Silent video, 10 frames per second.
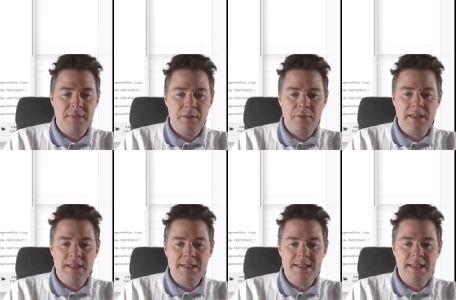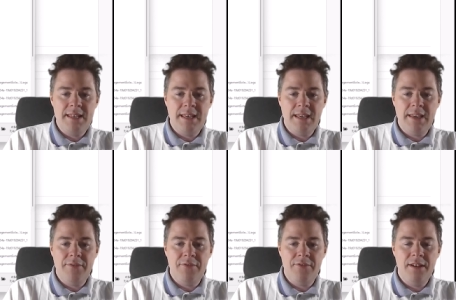We can see
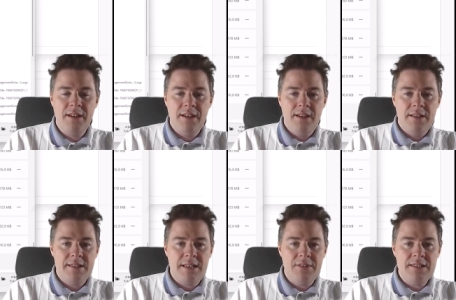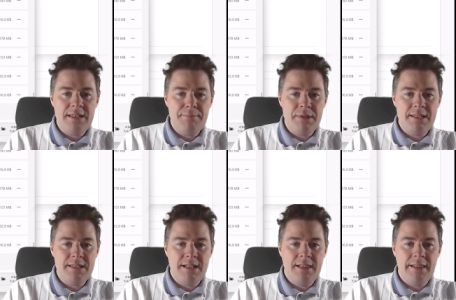if seven zip is
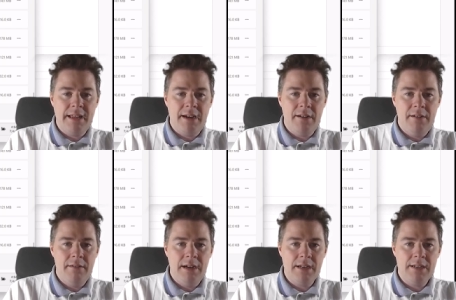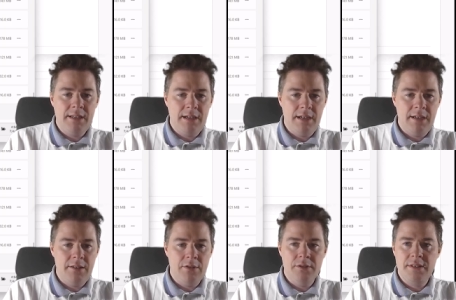still there. Actually, I
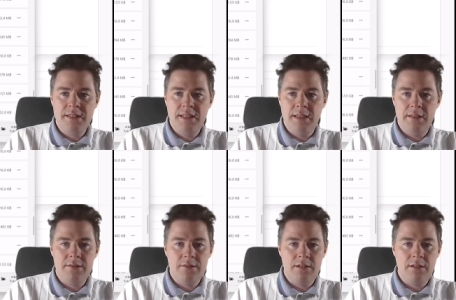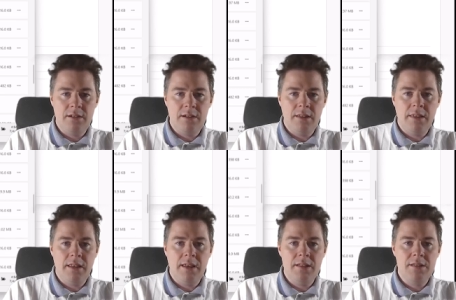don't see it. So I
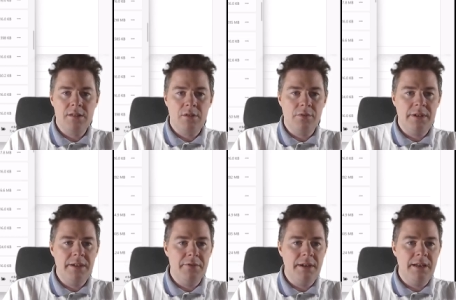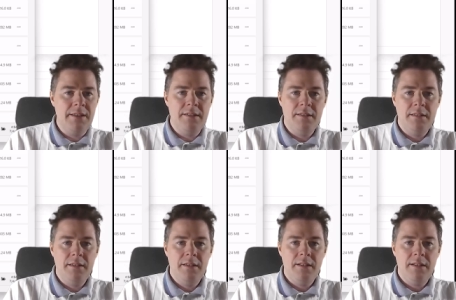think it's already run.
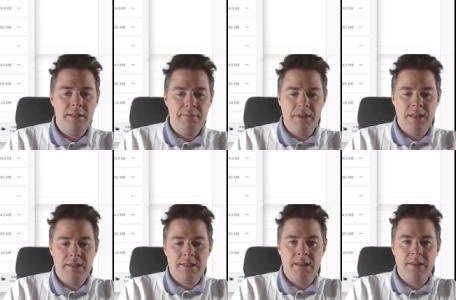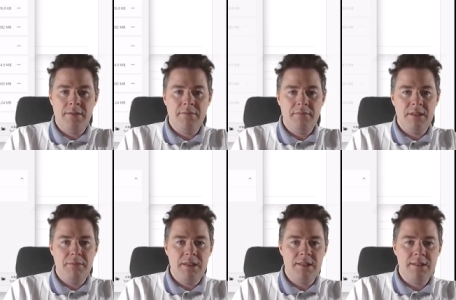Let me see.
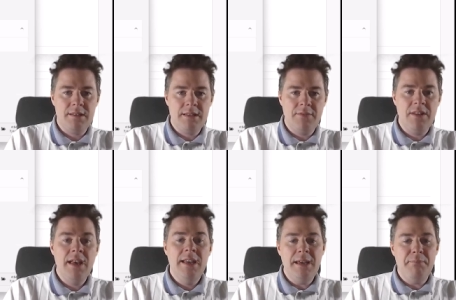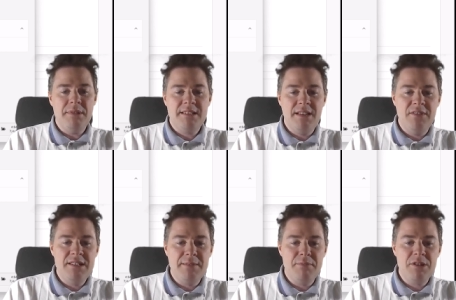Maybe it's seven. Yep, seven
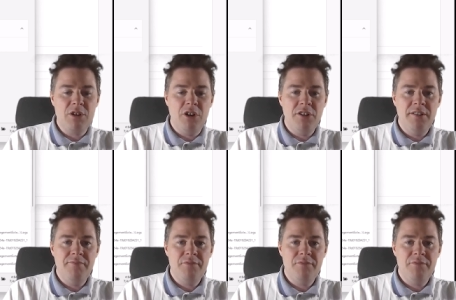zip is gone.